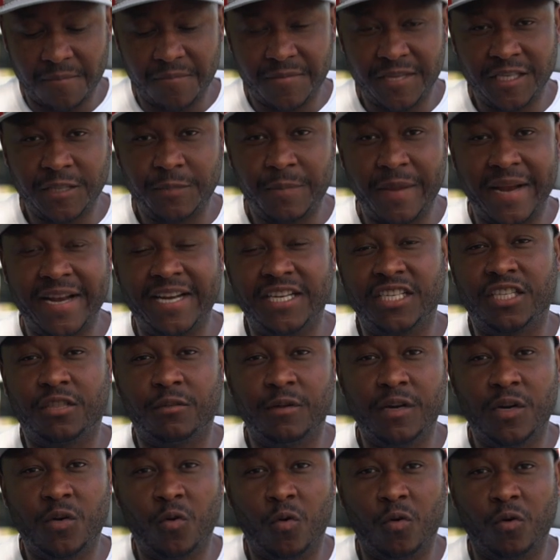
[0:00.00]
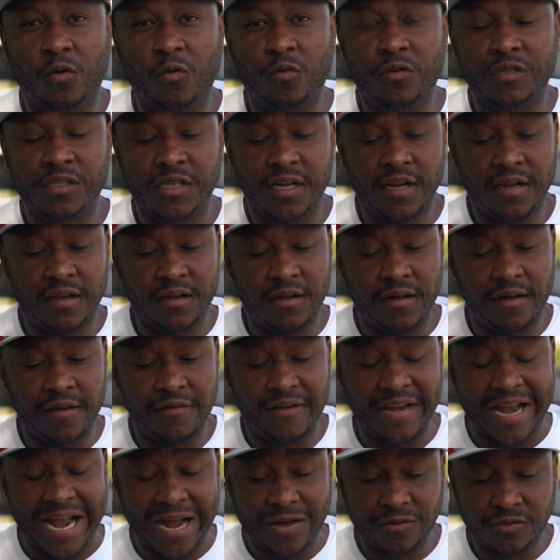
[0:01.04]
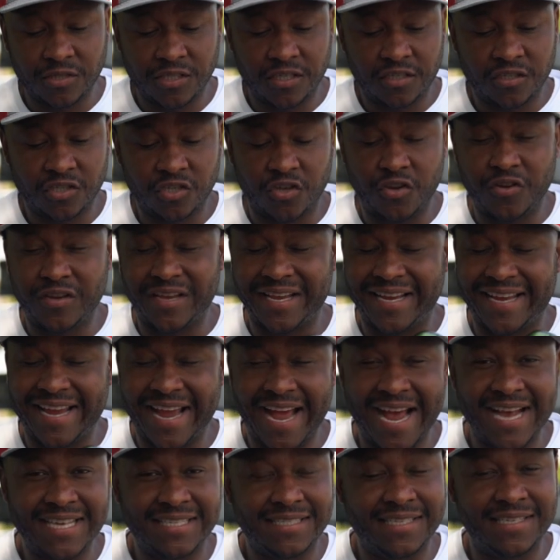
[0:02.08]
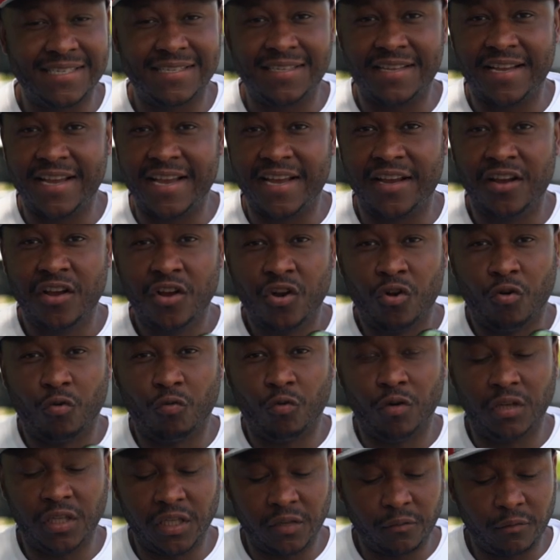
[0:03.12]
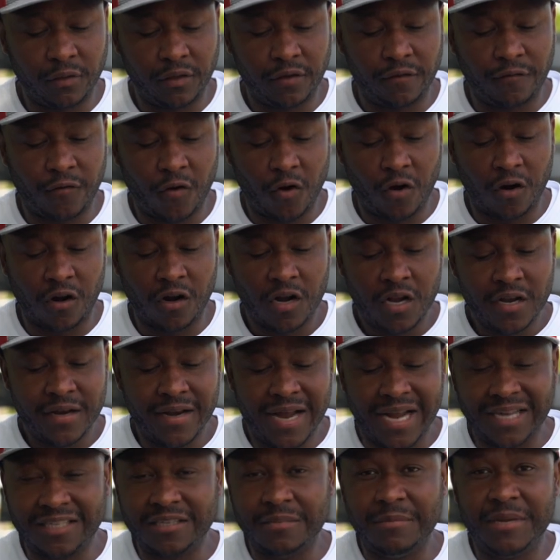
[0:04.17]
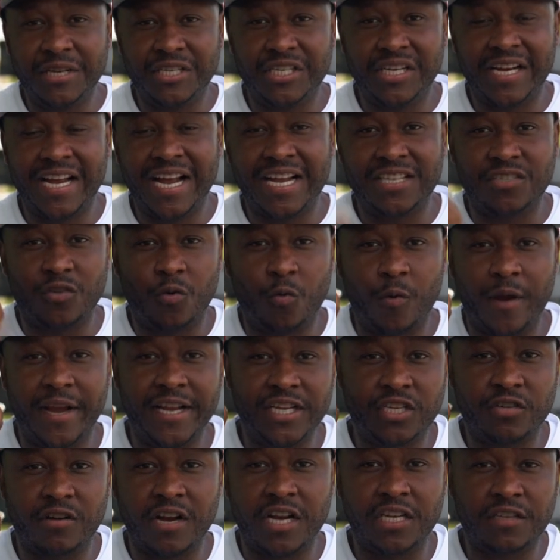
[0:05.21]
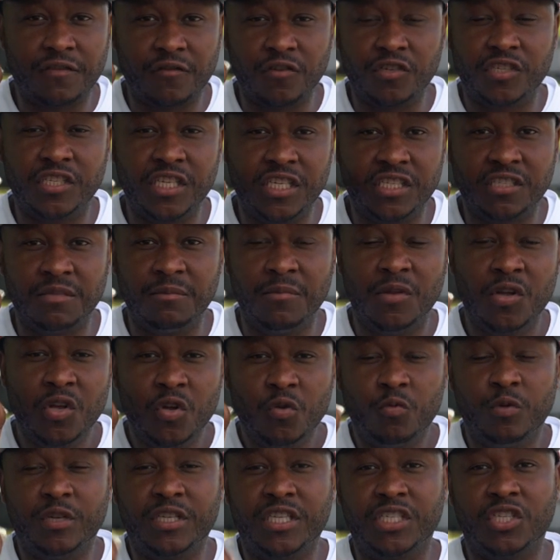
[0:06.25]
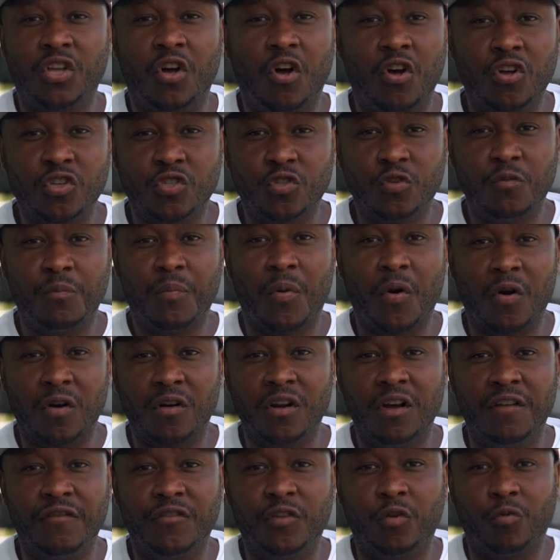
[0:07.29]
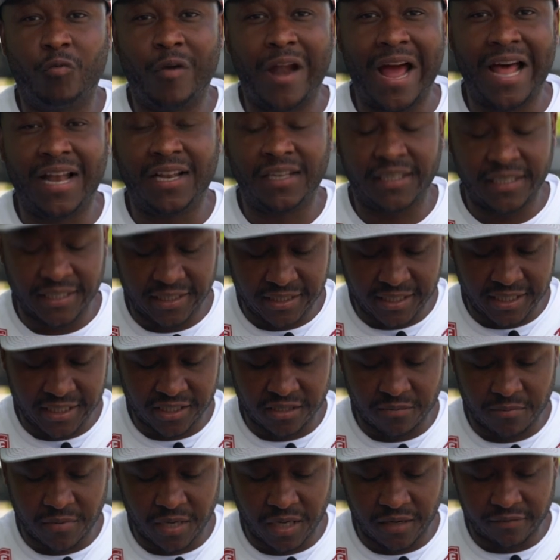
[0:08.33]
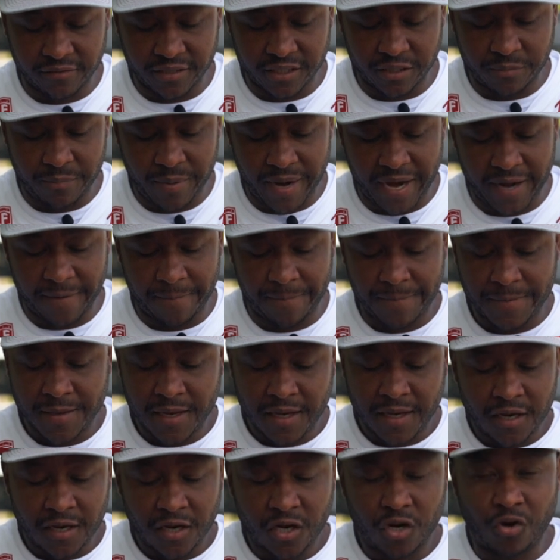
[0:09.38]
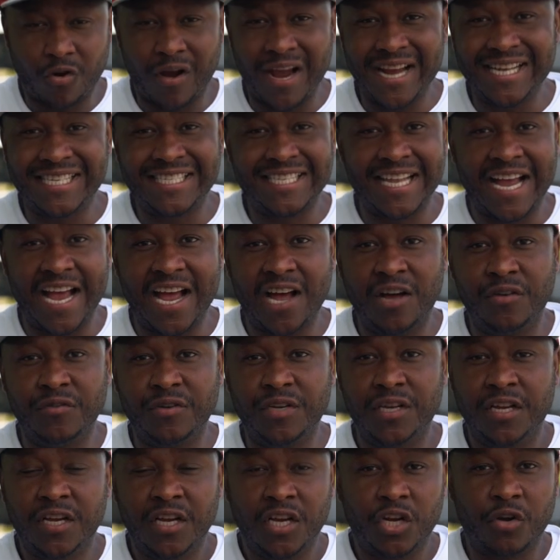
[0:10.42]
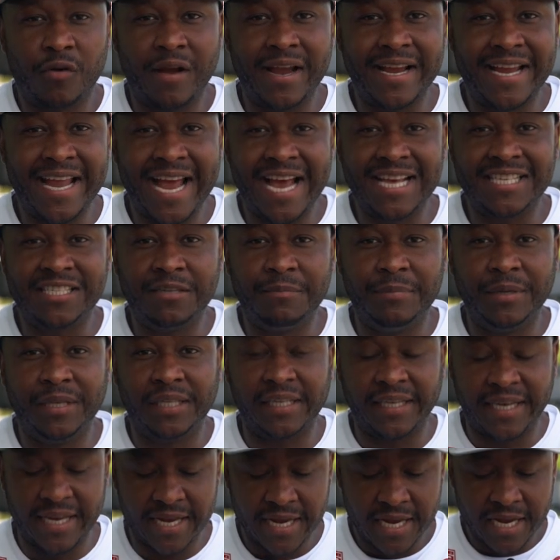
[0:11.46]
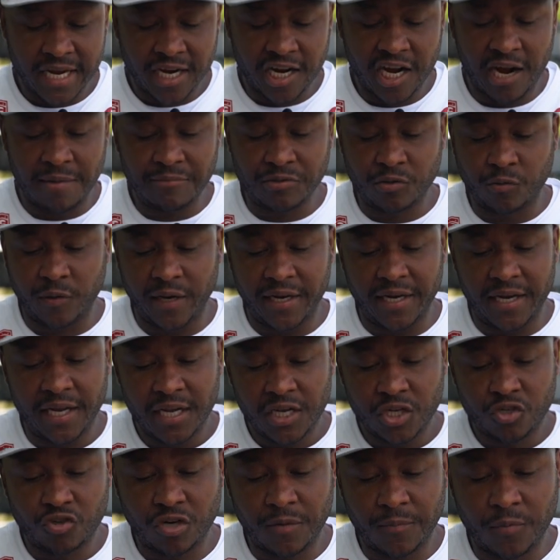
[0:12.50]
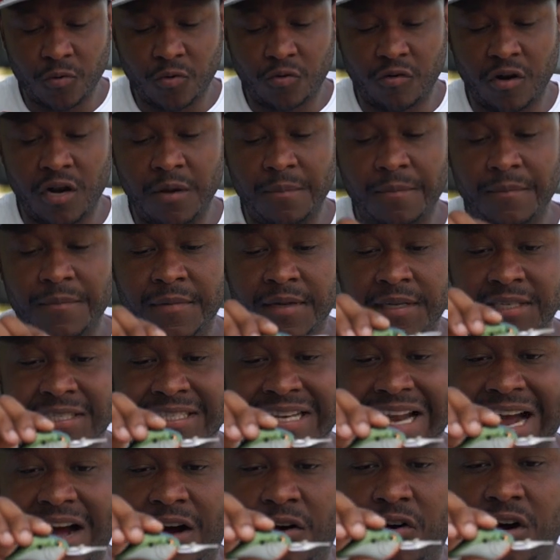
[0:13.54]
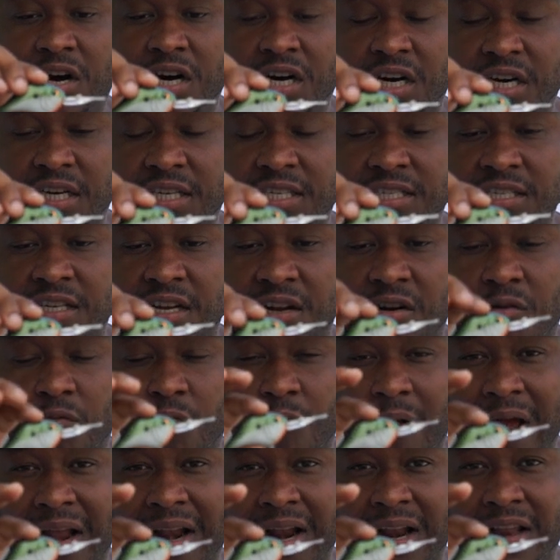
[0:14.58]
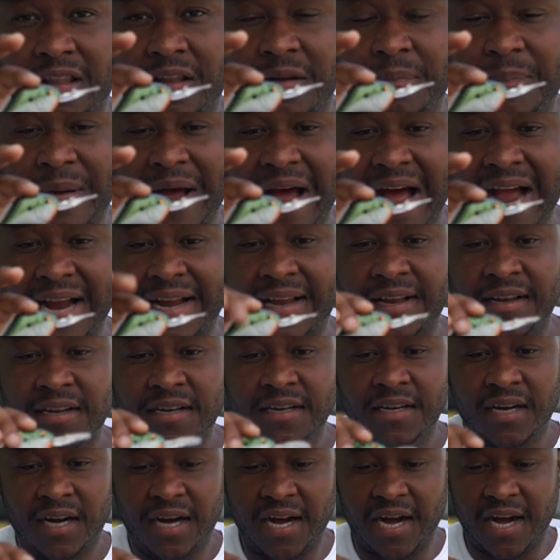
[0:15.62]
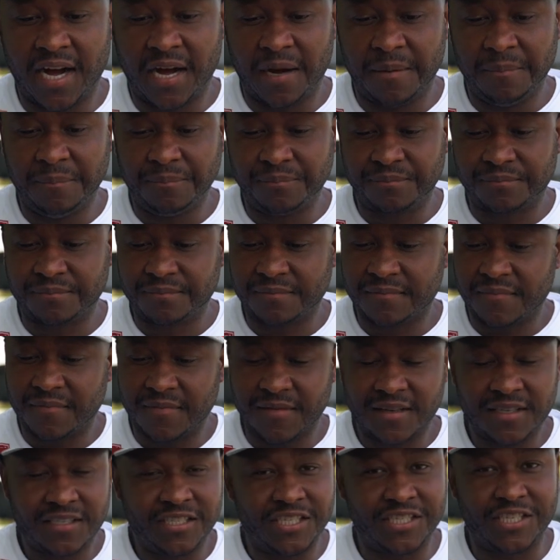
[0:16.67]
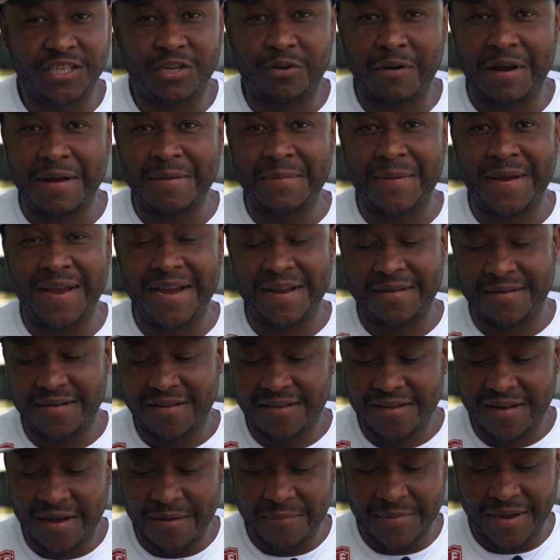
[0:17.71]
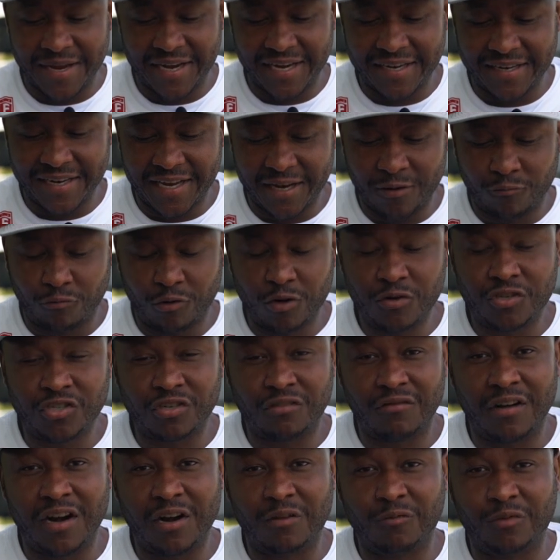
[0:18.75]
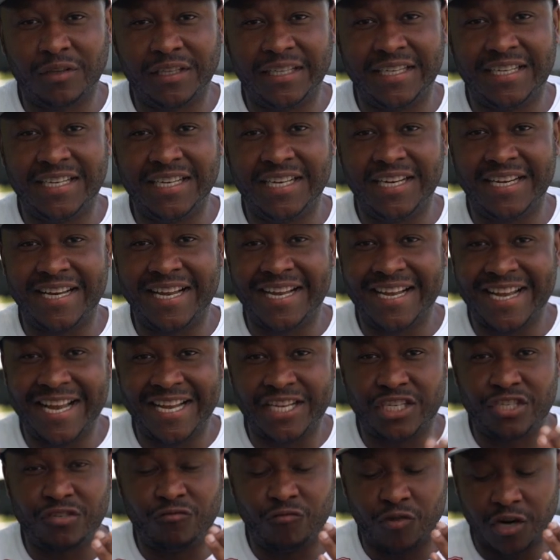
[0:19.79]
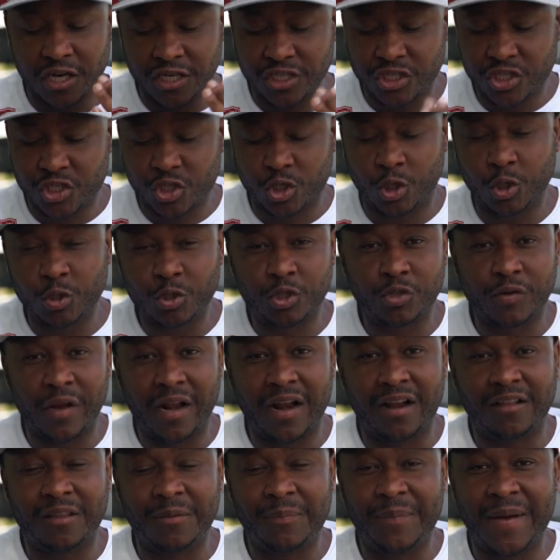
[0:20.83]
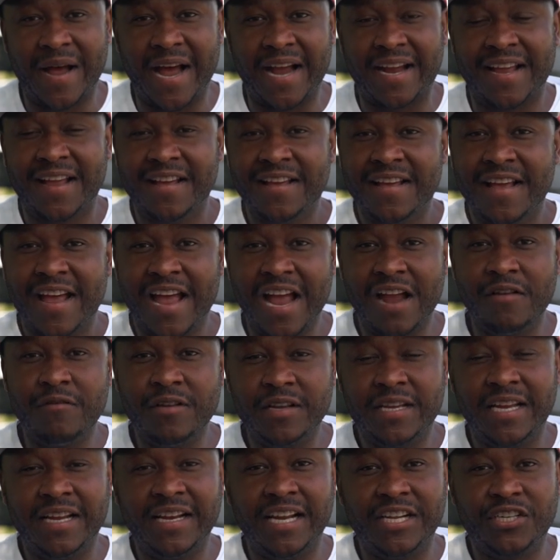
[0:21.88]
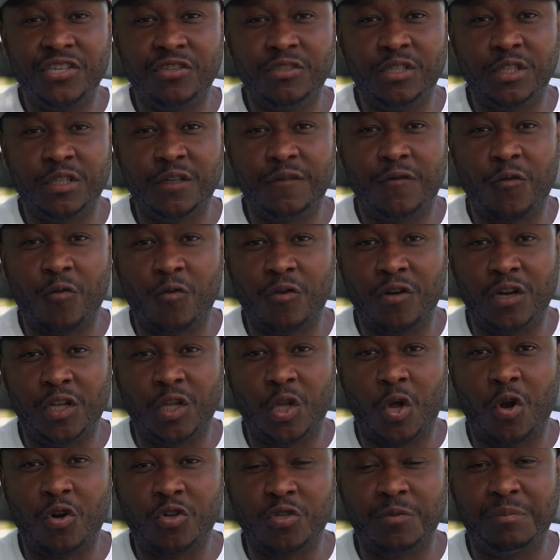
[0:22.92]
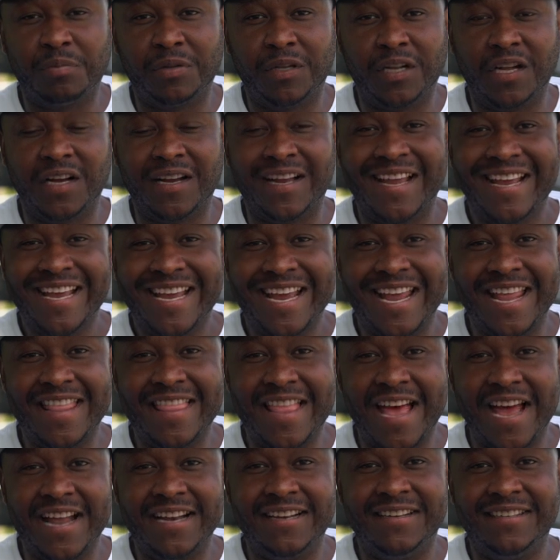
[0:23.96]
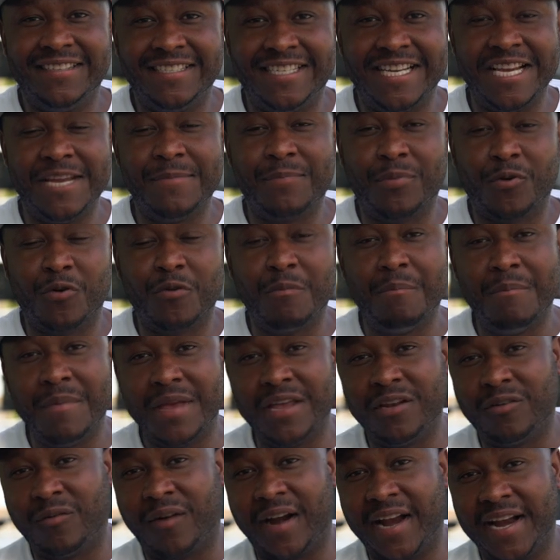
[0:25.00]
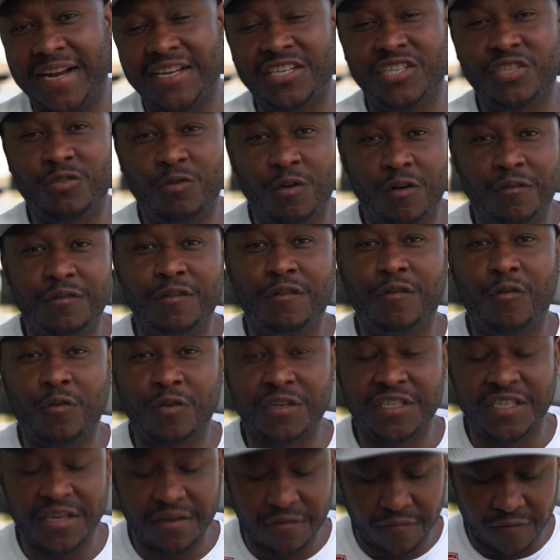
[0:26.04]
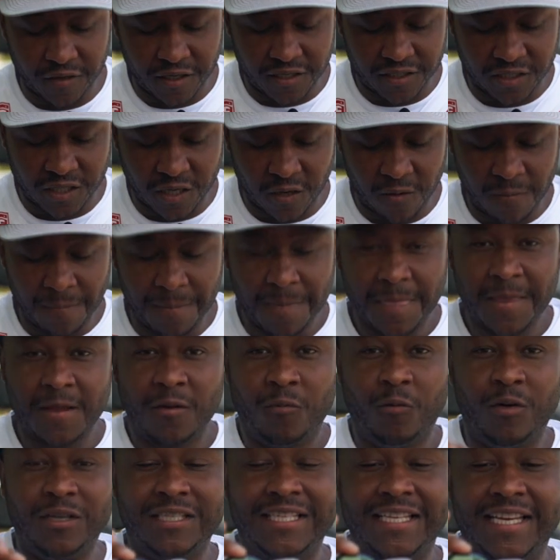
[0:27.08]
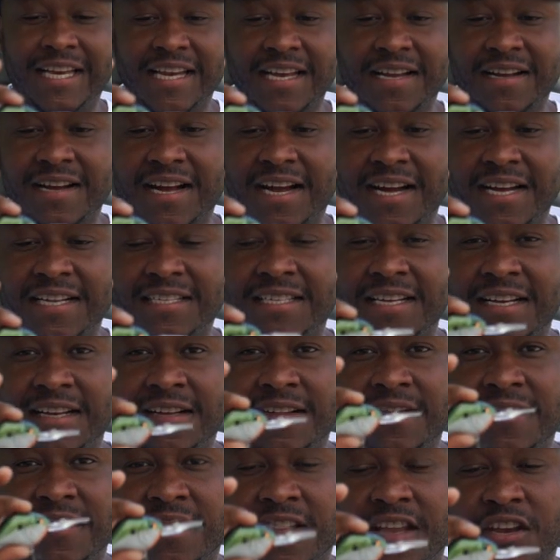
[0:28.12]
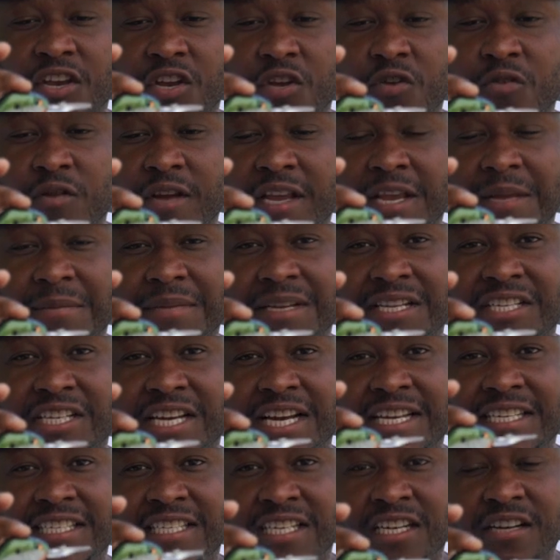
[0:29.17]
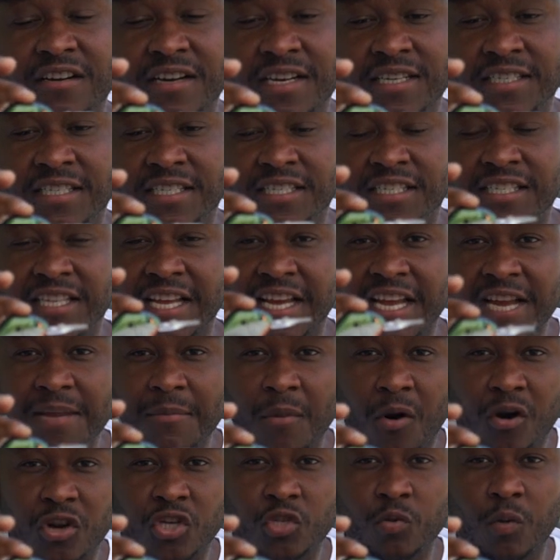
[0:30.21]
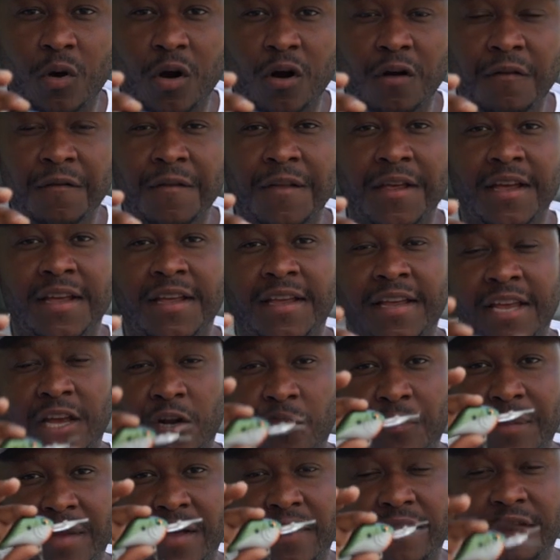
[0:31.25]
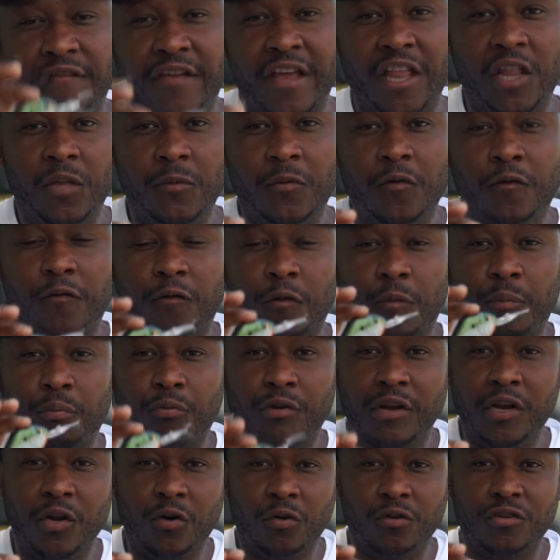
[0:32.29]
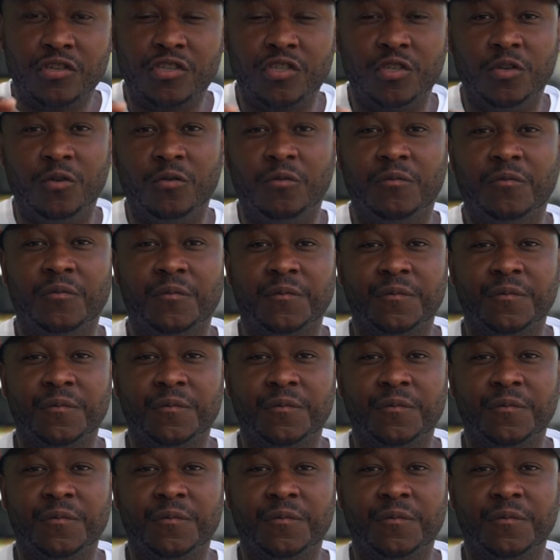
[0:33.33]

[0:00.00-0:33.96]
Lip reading: This bait is 3/4 of an ounce, so you can cast this thing really, really far. Not to mention it has a weight transfer system, which is also part of the rattling system of this bait. Great sound, great castability, comes with triple grip style hooks right out of the pack. It's just a great bait. I mean, it roots around really good. It runs true straight out the pack. Everything that you're looking for in a larger plug in that deeper mid-range, 12 to 14 foot. So once again, guys, the new MDJ series, this is the MR-12. It'll be available for pre-order soon.